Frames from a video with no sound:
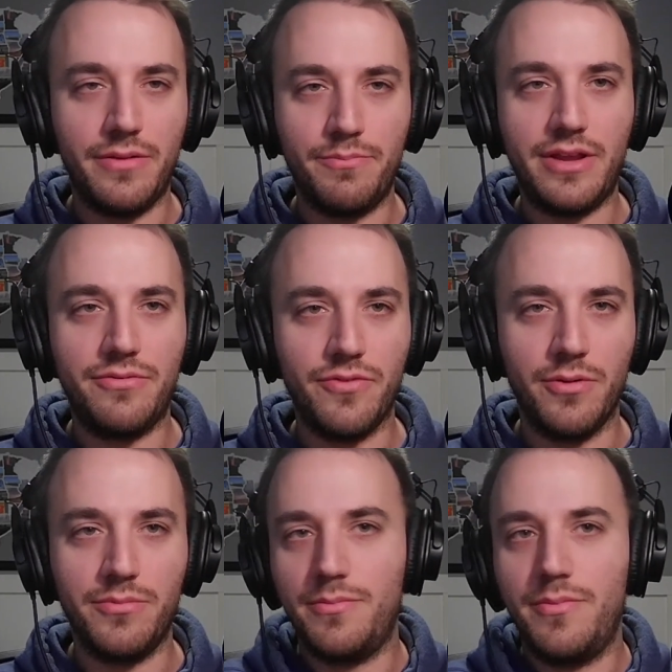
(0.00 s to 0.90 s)
Big
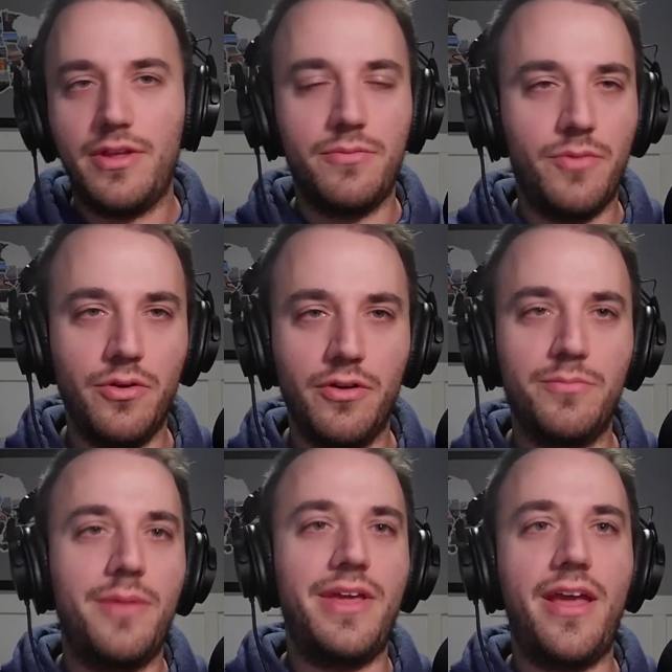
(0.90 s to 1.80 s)
firms, who knows,
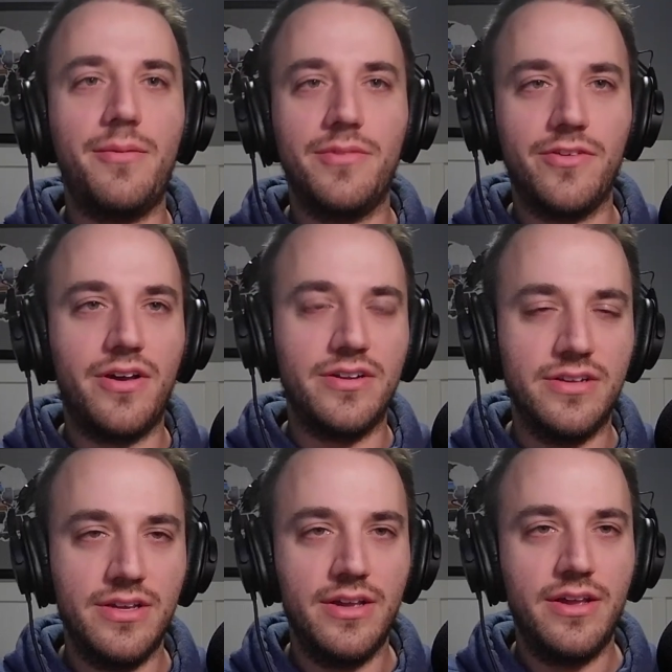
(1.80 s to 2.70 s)
maybe Amazon
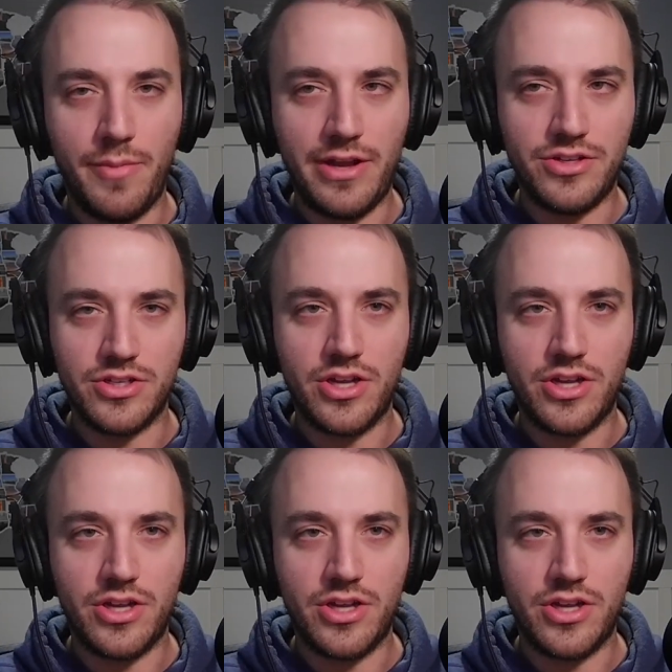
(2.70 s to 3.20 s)
might just